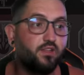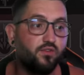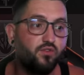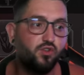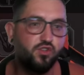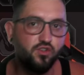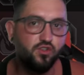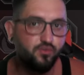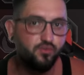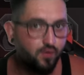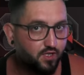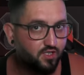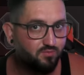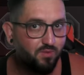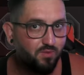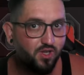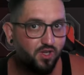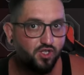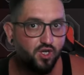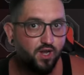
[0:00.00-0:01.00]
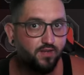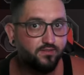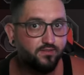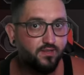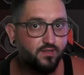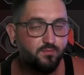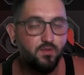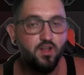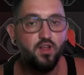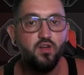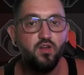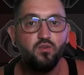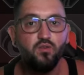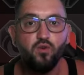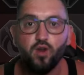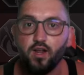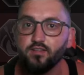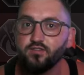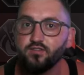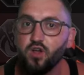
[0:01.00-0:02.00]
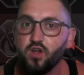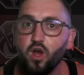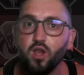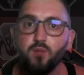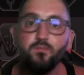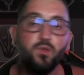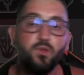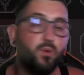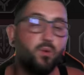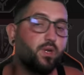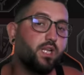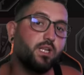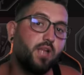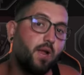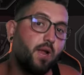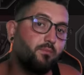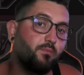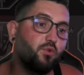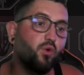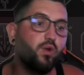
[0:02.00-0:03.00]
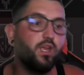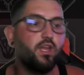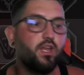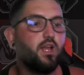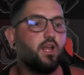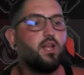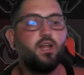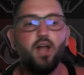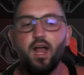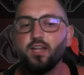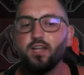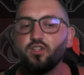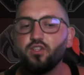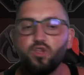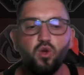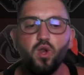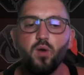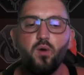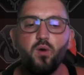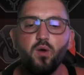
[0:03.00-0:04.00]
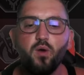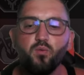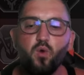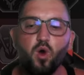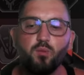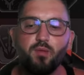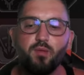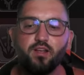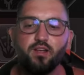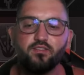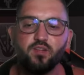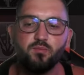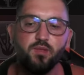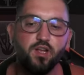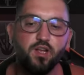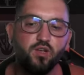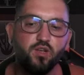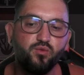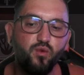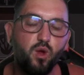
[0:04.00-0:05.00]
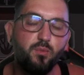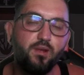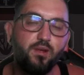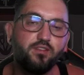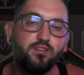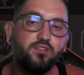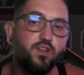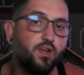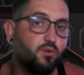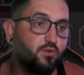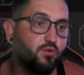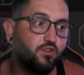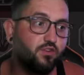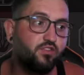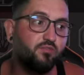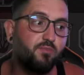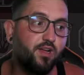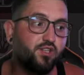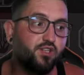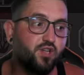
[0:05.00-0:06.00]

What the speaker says: If you just want to specialize them for Ice Golem, the way that I'm doing, I don't want War Master because War Master increases my